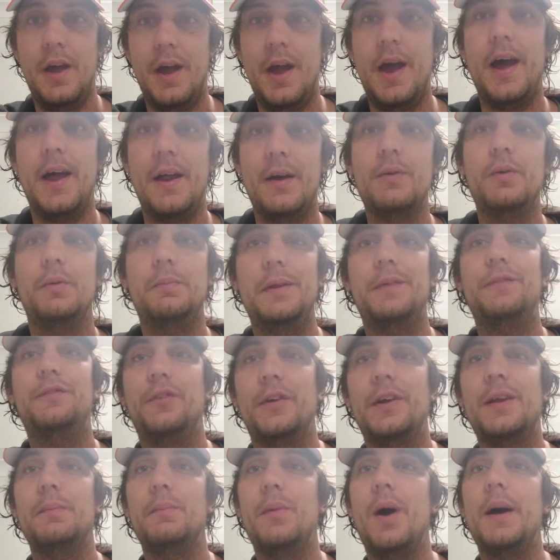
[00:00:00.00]
And it will be
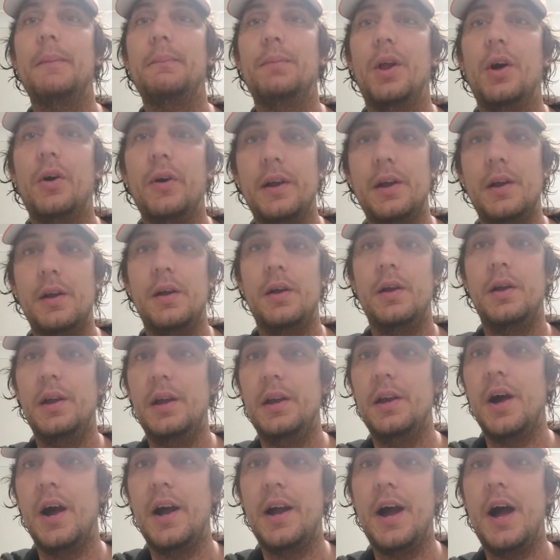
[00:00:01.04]
freaking mind-blowing. And
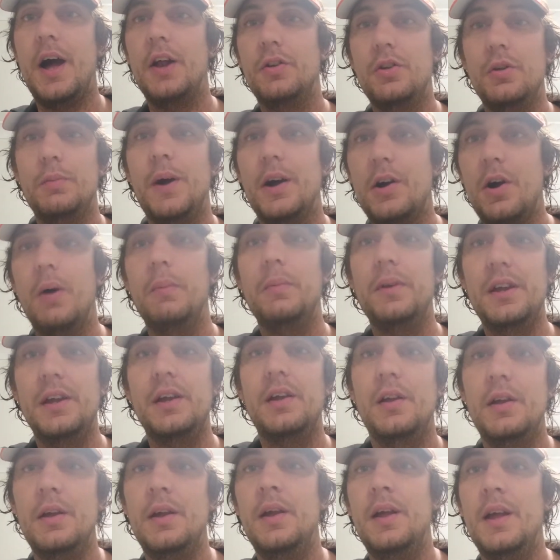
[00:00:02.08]
I can't do my comedy
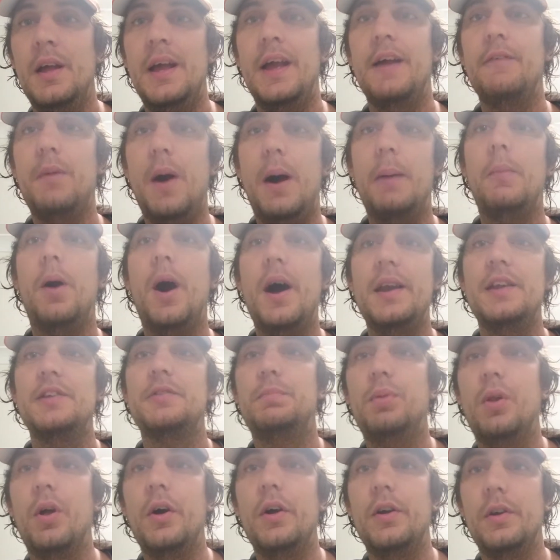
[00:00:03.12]
if my mind is
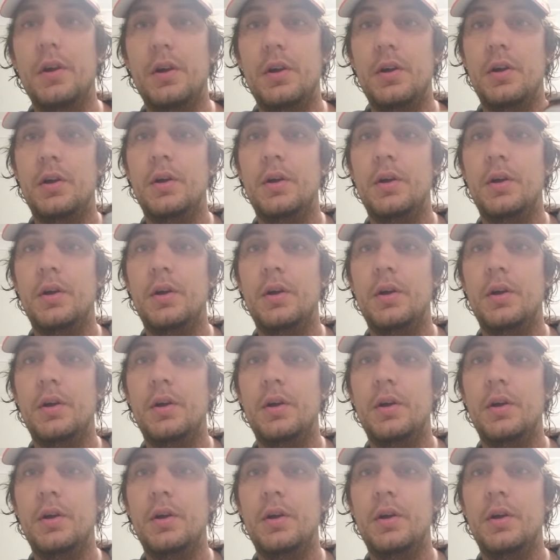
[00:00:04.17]
blown.